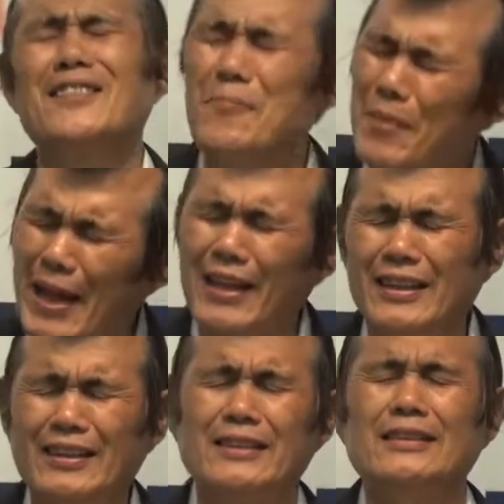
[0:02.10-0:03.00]
the
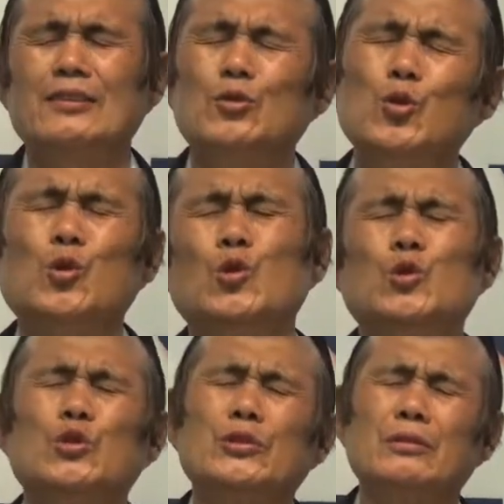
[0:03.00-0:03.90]
man
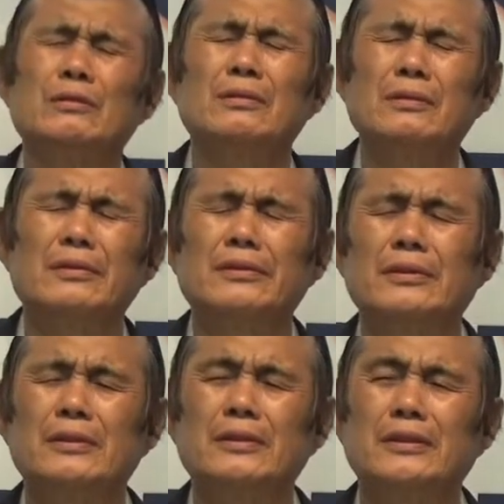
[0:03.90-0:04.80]
who
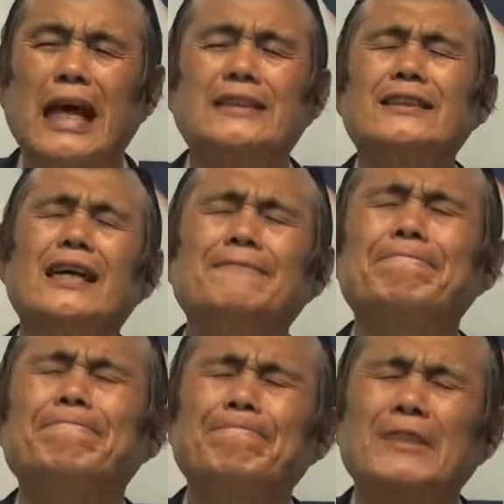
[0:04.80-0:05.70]
does
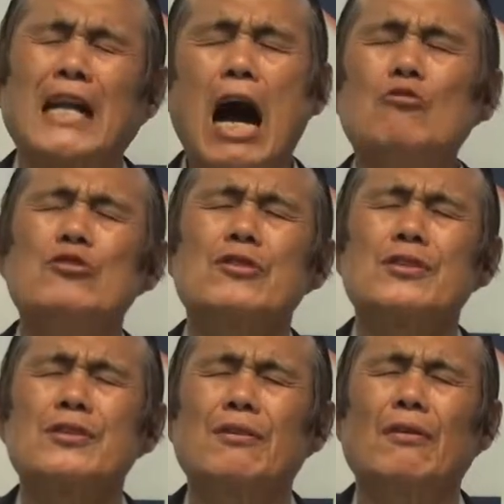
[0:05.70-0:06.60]
not
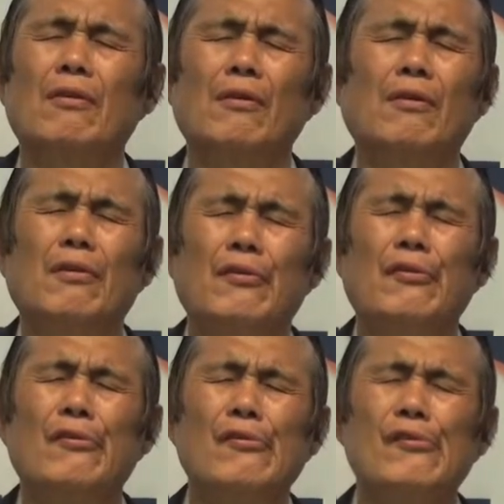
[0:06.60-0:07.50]
counsel
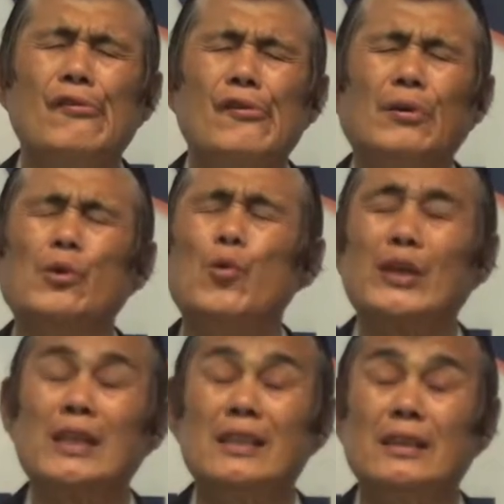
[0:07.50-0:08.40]
of the
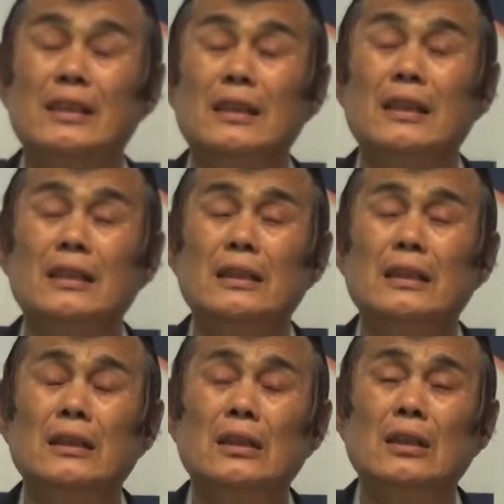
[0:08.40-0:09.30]
wicked.
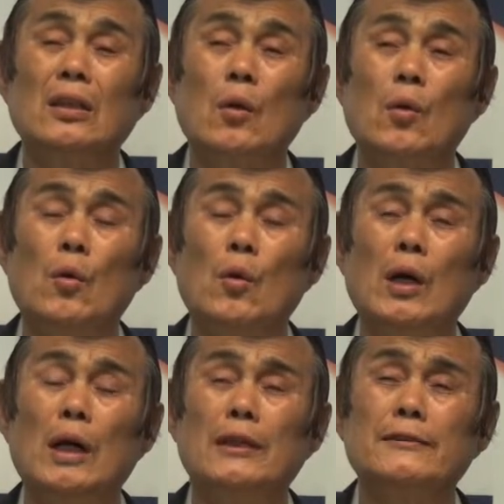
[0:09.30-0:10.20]

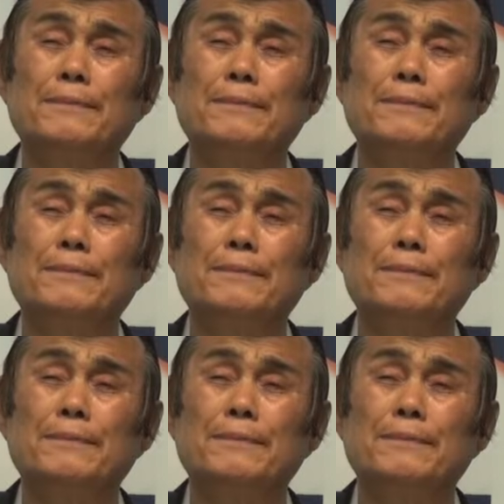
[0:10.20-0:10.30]
Or